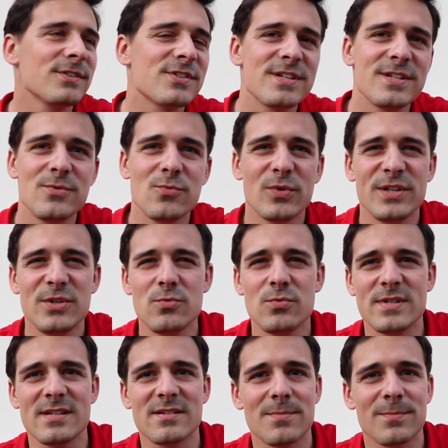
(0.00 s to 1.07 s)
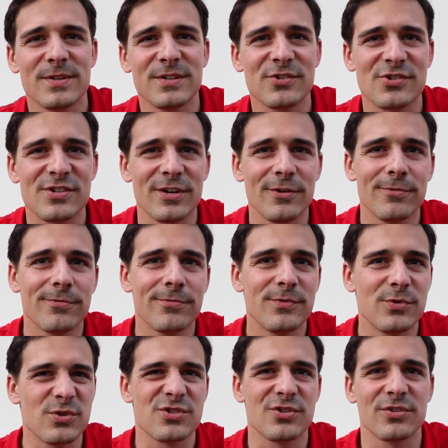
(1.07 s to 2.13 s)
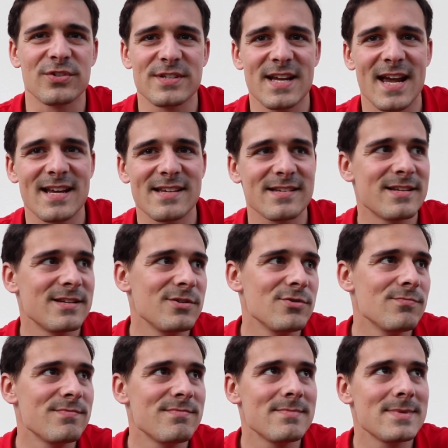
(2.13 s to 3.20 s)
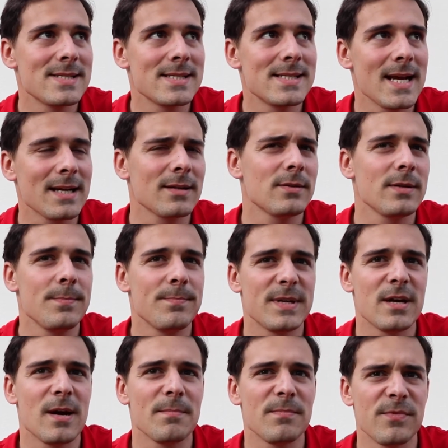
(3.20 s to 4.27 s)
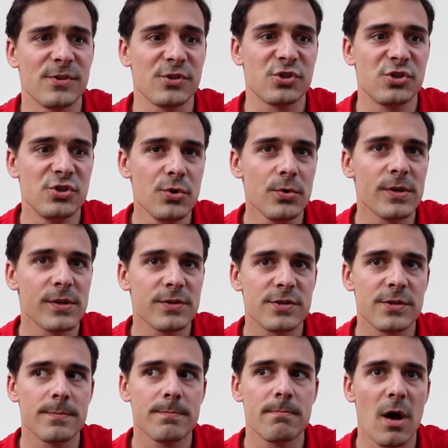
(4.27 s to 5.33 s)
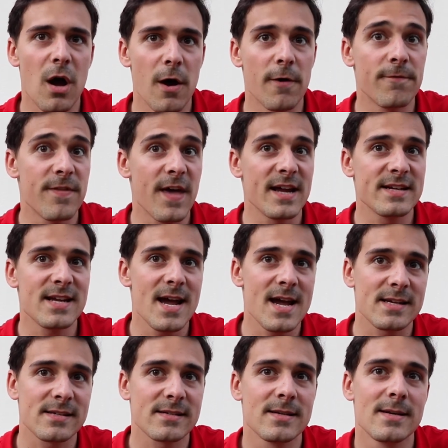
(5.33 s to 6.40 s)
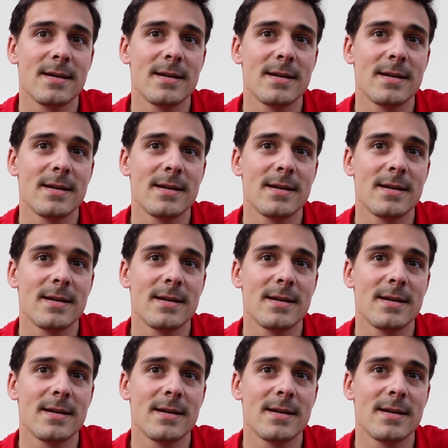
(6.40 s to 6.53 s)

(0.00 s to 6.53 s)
see, when you discipline yourself to a certain task, you technically become the student of that task,